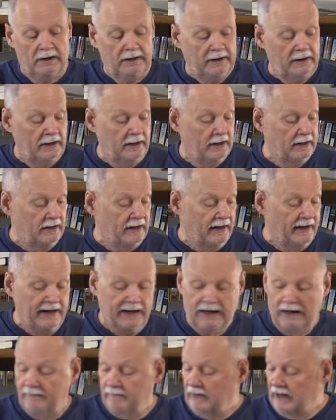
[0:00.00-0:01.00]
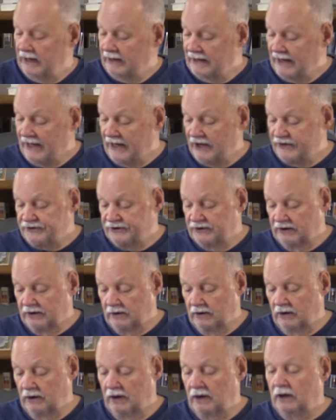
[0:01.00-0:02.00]
And I have my last
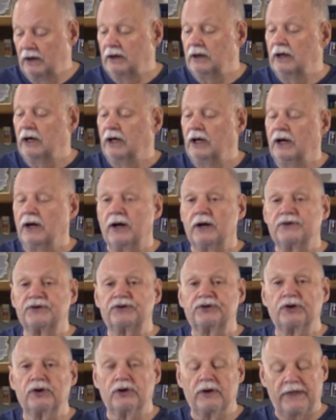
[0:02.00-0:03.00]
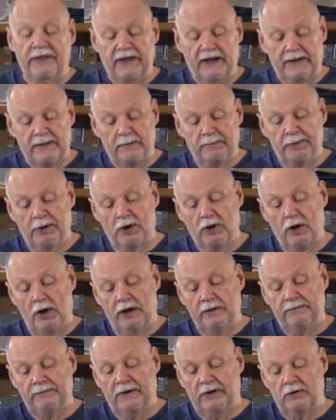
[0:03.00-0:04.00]
little uh, stern thing to put
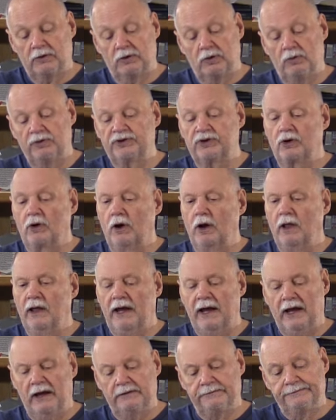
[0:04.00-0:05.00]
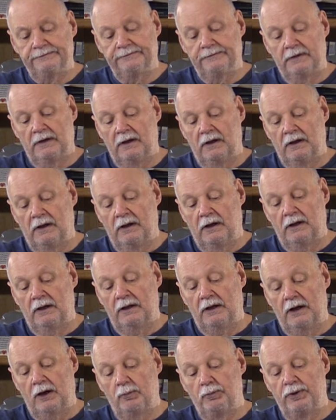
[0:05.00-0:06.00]
on. I don't know what you call that.
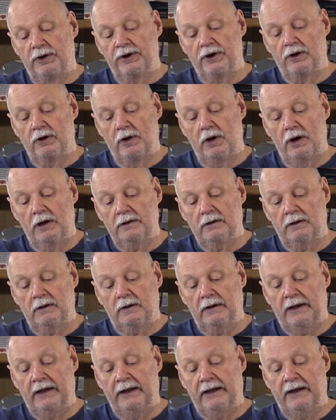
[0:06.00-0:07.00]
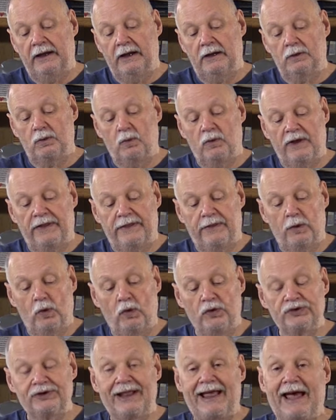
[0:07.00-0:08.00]
I'll put it on, and with
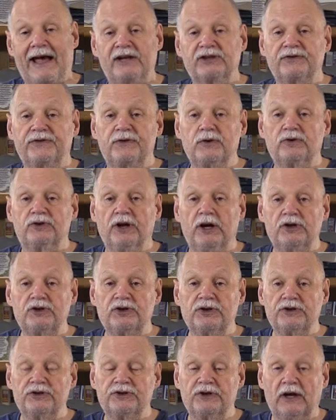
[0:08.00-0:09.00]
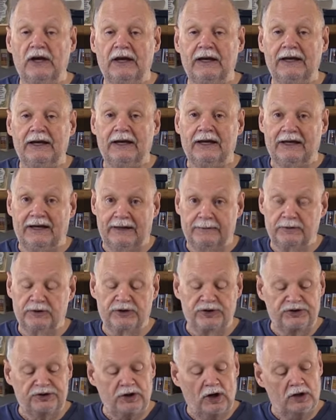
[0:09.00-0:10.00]
those last few touches, I'm
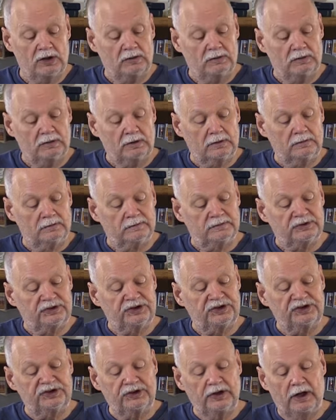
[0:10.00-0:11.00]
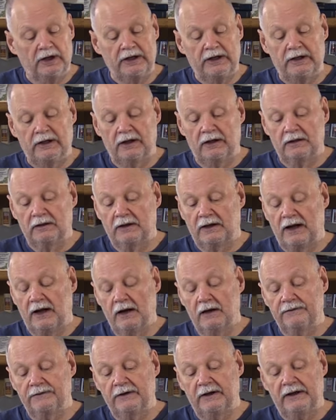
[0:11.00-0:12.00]
going to start studying
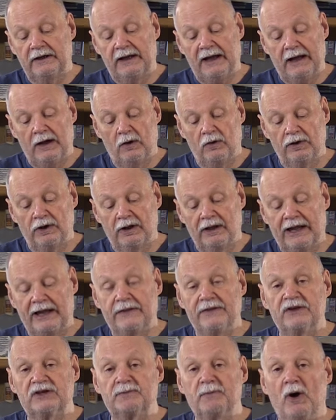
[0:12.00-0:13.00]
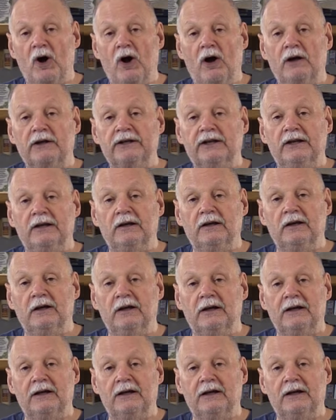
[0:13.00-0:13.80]
carefully how to lay this mahogany.